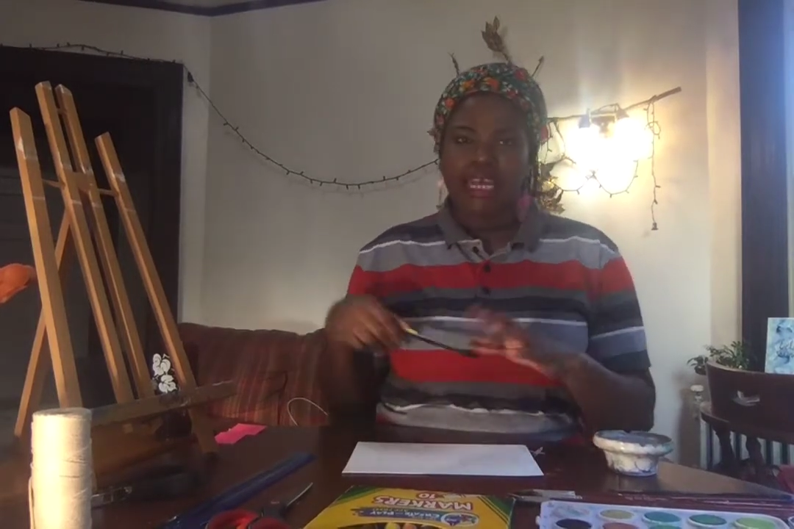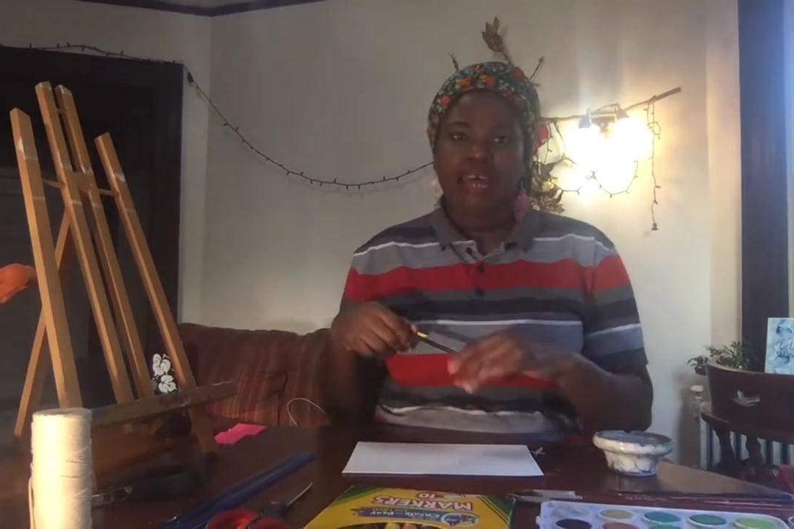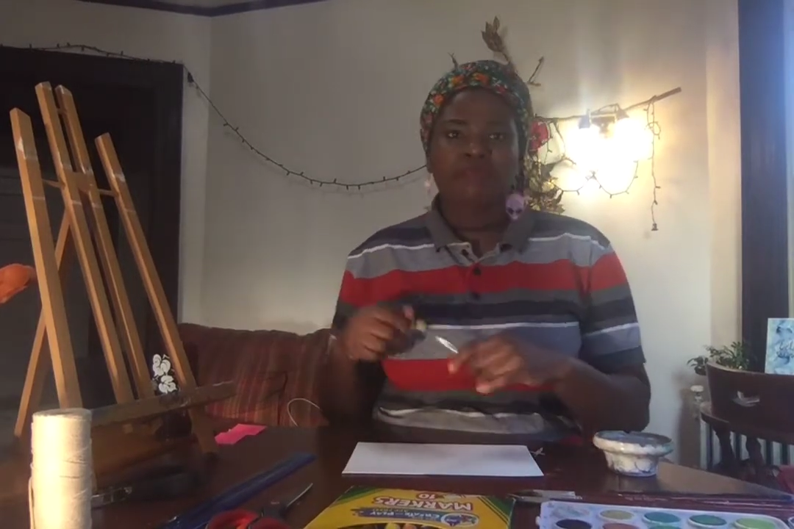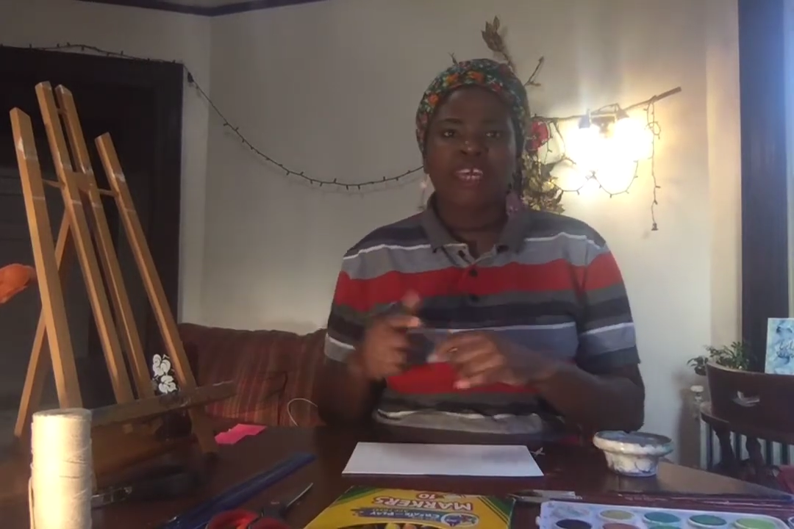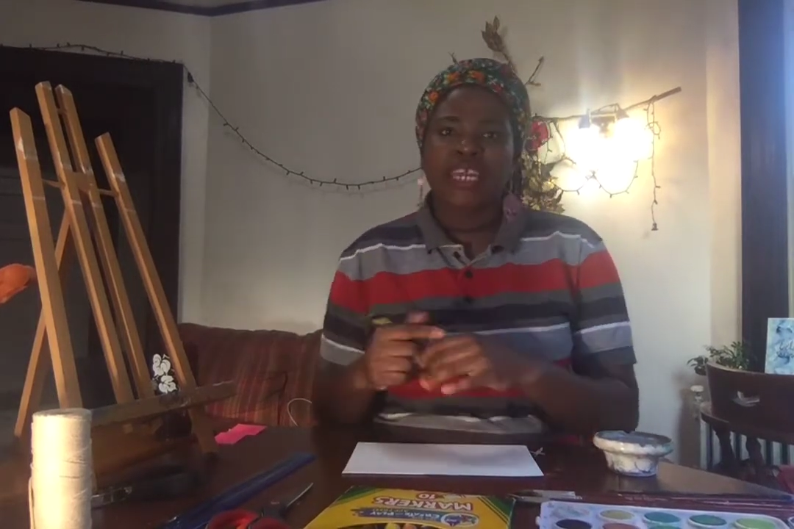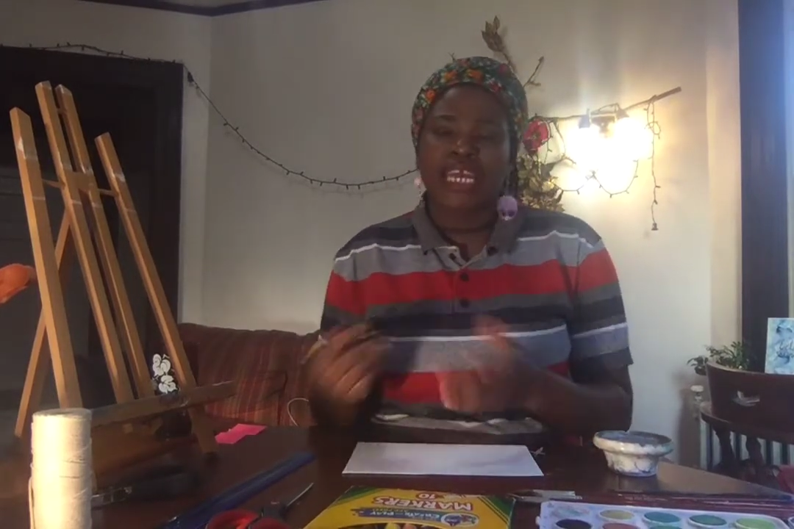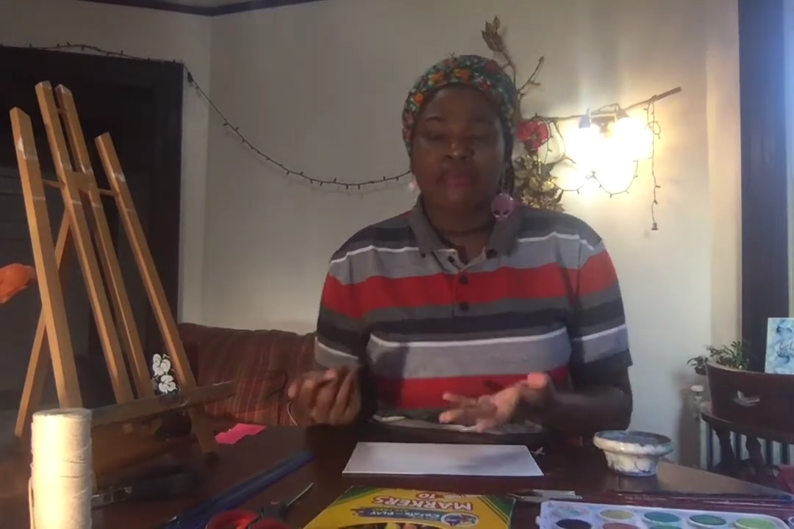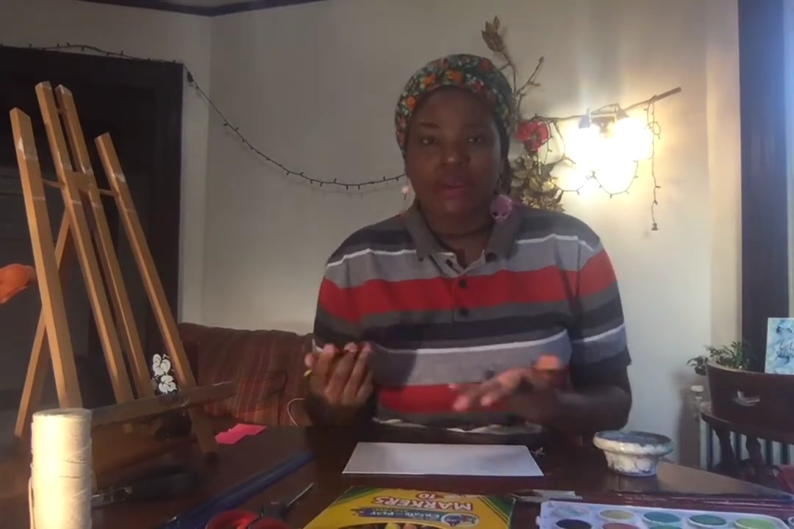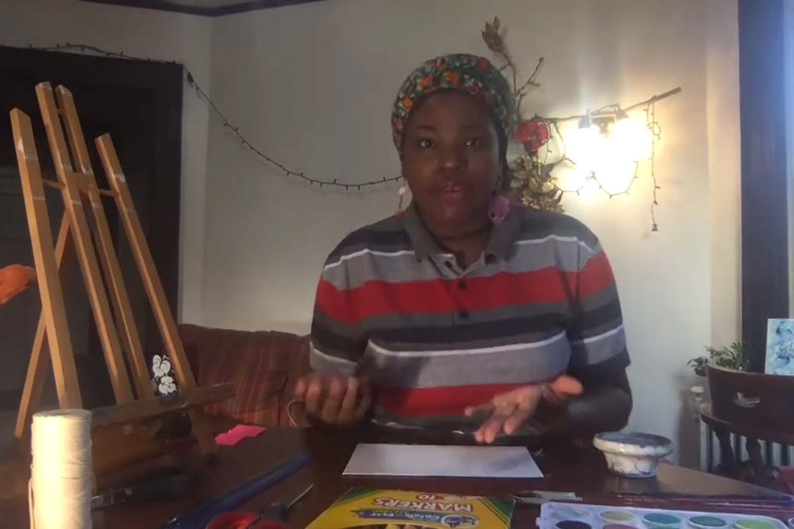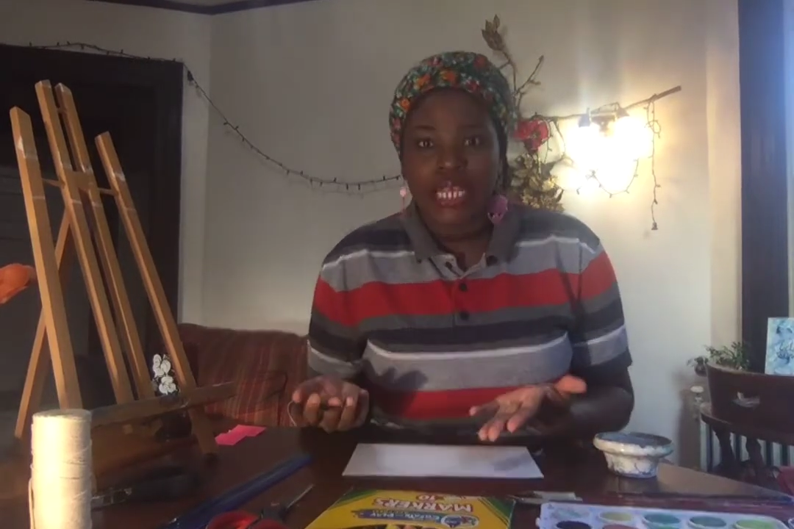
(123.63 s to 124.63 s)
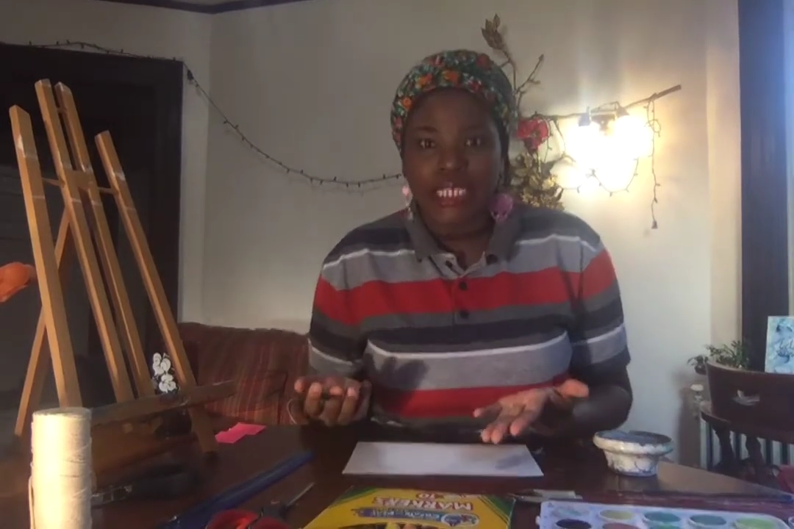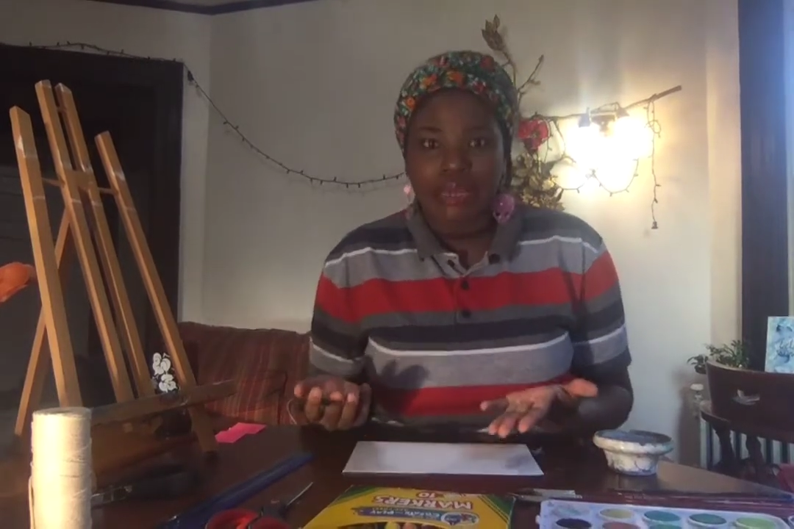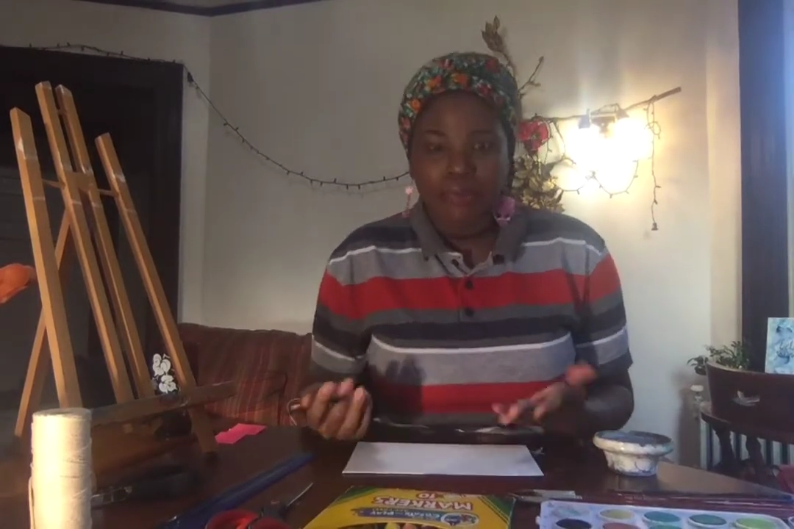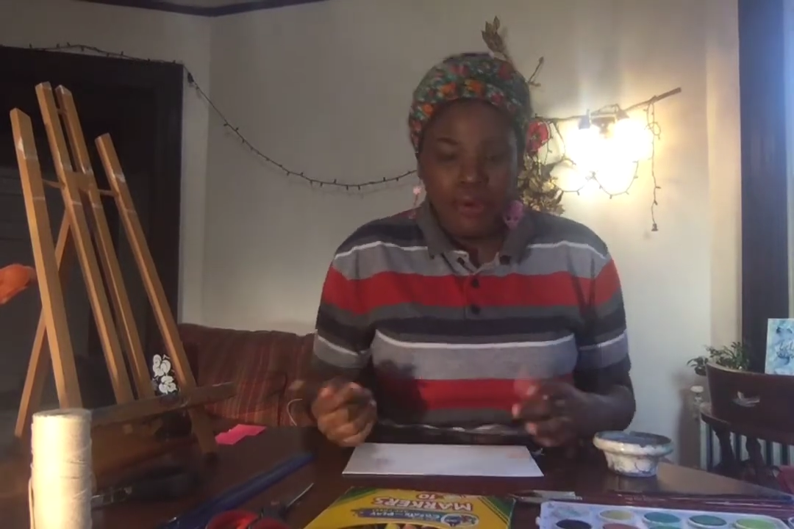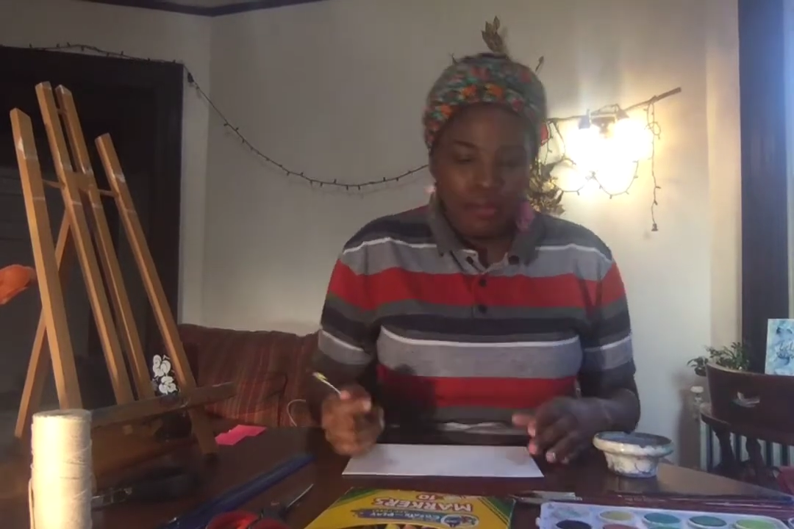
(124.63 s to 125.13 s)
I'm gonna keep it really
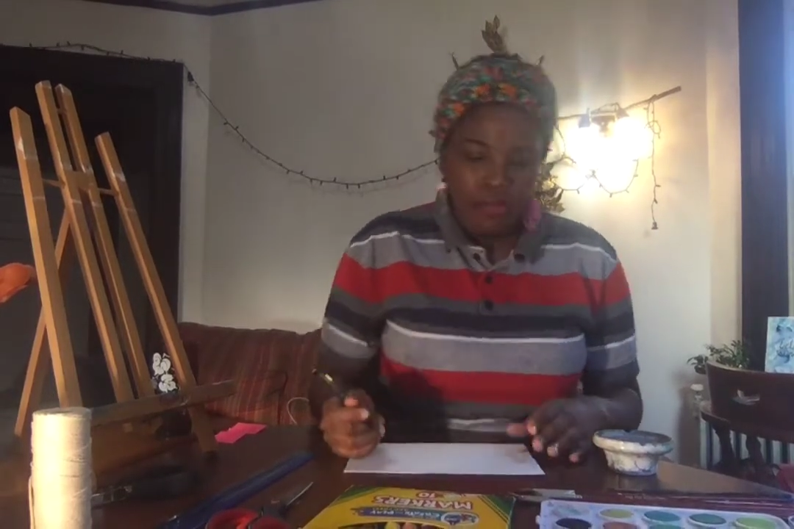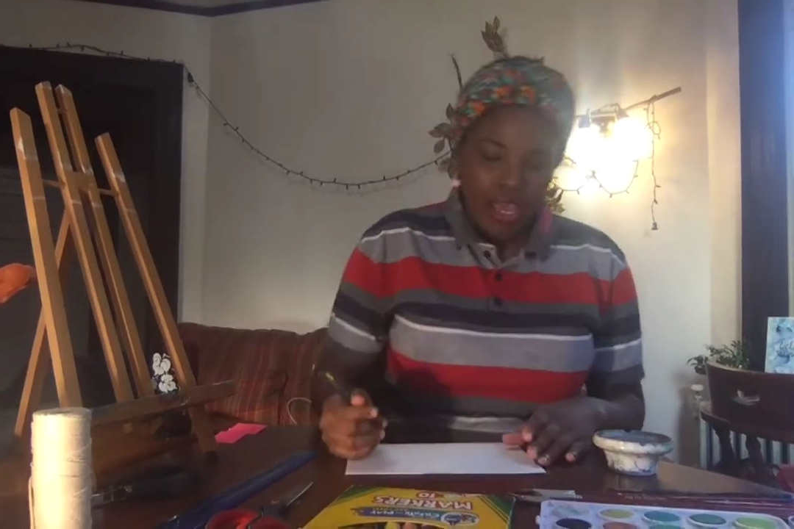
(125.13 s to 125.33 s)
simple.